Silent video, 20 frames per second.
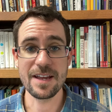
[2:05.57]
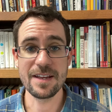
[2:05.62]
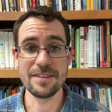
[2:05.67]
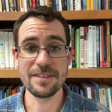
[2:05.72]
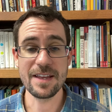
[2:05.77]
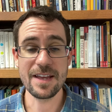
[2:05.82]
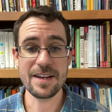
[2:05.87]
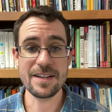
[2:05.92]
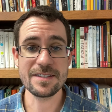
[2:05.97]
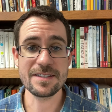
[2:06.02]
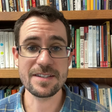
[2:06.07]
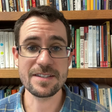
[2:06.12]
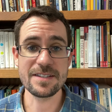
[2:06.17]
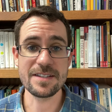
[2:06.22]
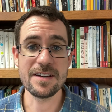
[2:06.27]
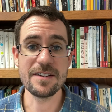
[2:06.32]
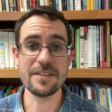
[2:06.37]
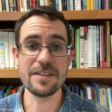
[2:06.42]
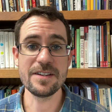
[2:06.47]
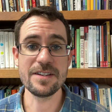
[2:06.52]
And that is a
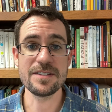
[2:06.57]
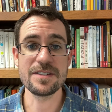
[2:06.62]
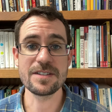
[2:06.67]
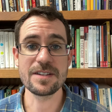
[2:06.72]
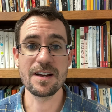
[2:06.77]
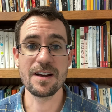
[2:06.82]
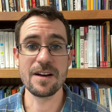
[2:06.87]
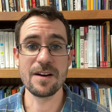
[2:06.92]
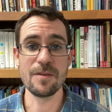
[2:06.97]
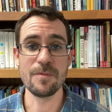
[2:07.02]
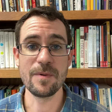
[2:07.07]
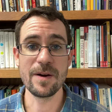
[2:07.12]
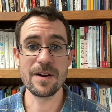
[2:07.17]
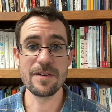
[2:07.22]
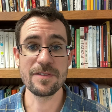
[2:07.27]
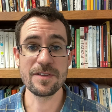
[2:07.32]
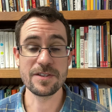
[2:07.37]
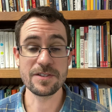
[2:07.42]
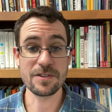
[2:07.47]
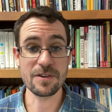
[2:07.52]
series
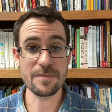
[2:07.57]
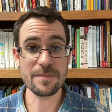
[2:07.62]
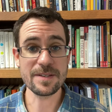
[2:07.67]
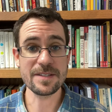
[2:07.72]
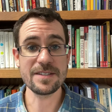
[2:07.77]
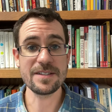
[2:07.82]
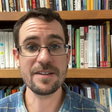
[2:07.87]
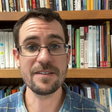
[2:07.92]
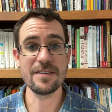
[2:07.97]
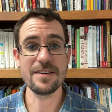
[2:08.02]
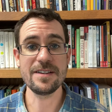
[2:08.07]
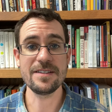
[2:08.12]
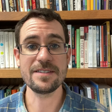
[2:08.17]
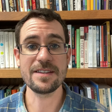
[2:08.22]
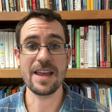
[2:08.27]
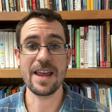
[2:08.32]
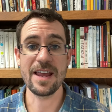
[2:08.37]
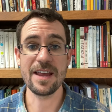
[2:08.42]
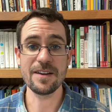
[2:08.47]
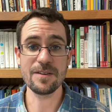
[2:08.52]
where the sermon
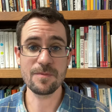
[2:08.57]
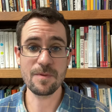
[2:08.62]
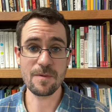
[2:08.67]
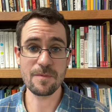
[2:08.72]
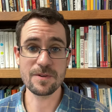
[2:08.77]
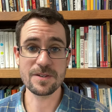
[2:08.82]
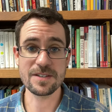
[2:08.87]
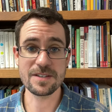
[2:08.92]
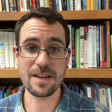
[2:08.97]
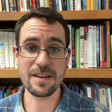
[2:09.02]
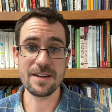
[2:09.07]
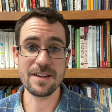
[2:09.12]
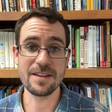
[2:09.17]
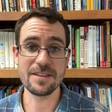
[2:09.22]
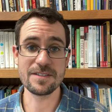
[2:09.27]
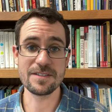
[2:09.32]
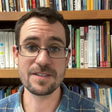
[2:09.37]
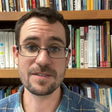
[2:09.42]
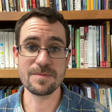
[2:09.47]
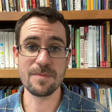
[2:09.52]
series and what we're studying
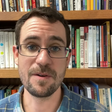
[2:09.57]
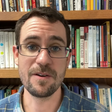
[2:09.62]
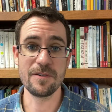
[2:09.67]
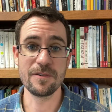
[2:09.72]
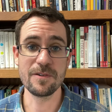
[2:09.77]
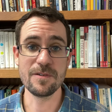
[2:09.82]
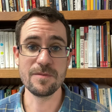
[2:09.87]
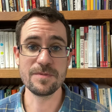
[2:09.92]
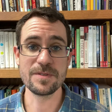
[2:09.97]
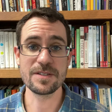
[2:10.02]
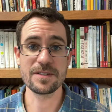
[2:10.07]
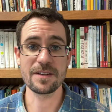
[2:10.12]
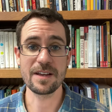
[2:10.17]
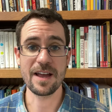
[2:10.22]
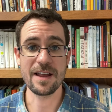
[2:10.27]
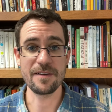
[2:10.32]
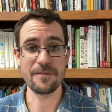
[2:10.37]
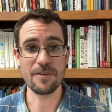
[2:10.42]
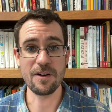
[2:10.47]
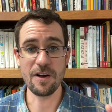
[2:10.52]
in small groups
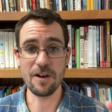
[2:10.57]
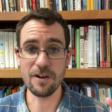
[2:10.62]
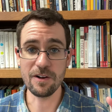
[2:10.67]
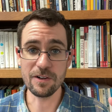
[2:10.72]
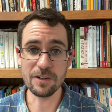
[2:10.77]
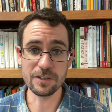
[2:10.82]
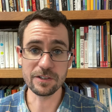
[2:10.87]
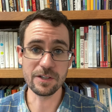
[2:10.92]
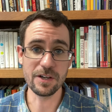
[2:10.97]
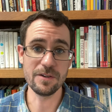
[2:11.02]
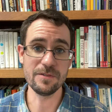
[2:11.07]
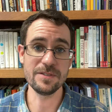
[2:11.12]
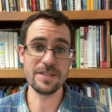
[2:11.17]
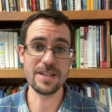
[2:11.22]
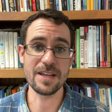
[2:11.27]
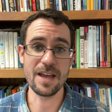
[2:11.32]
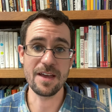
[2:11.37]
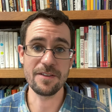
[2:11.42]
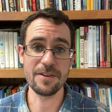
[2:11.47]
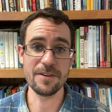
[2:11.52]
kind of all go
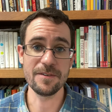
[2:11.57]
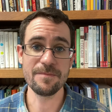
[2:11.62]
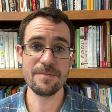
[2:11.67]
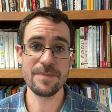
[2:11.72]
together.